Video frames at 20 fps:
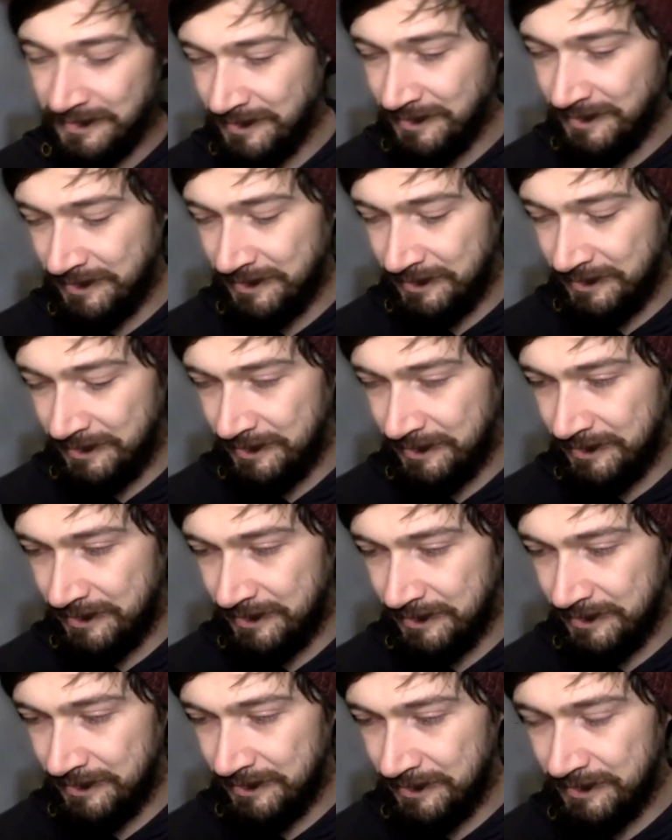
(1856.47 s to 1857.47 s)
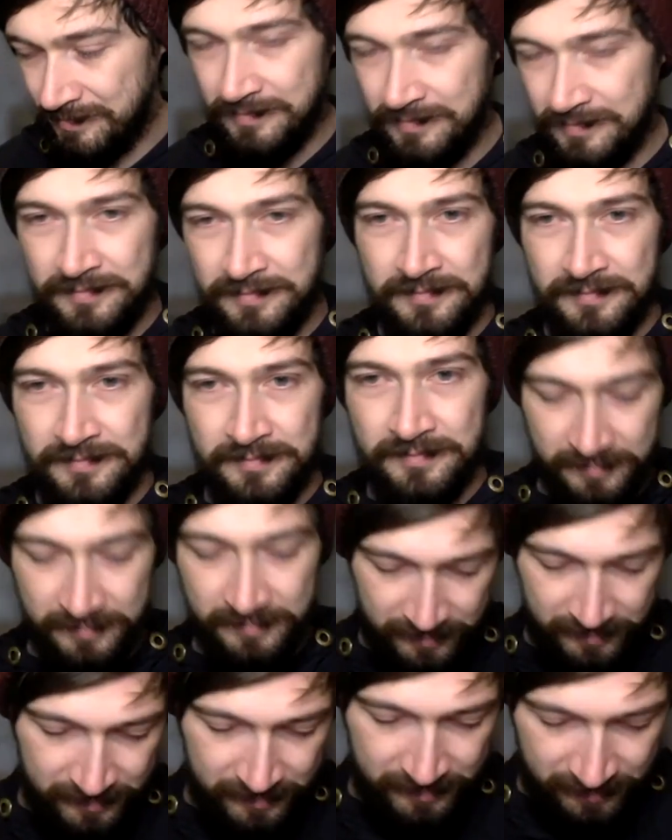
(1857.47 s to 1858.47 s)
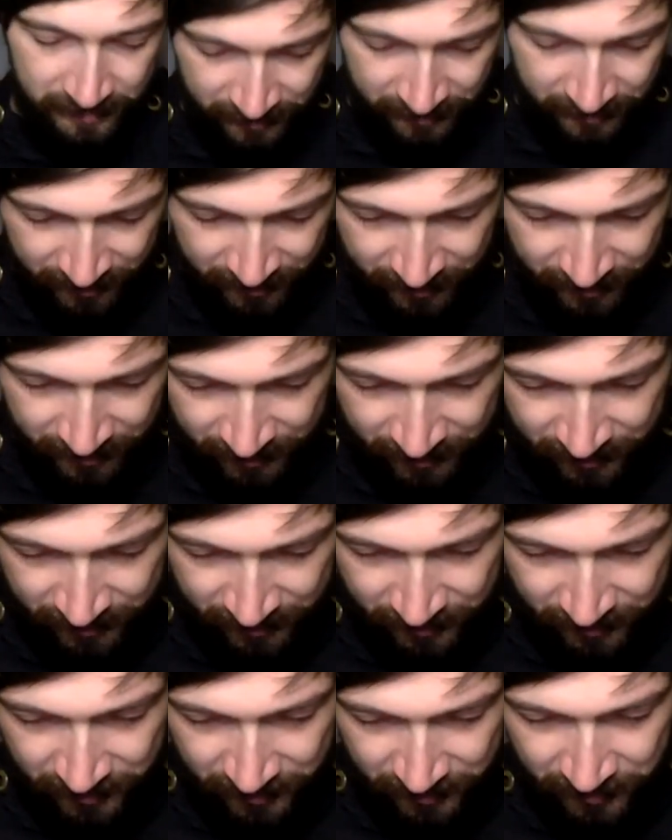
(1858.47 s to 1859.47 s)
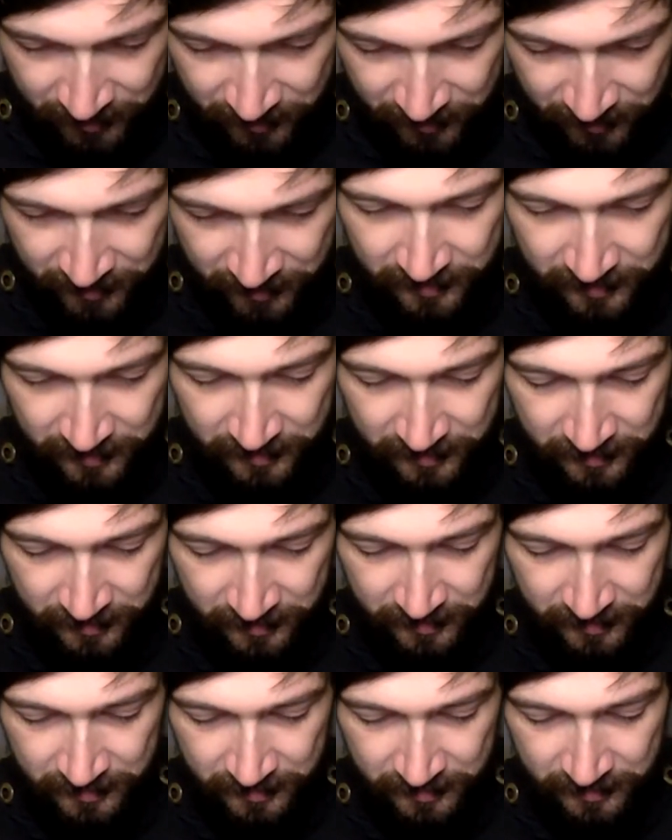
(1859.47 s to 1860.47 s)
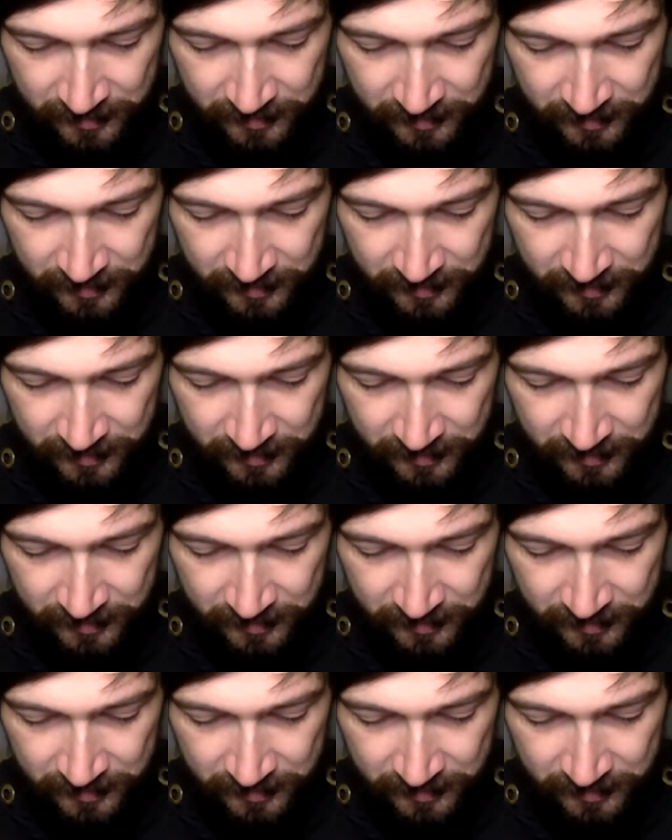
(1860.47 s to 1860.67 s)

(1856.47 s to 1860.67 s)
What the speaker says: (not speaking)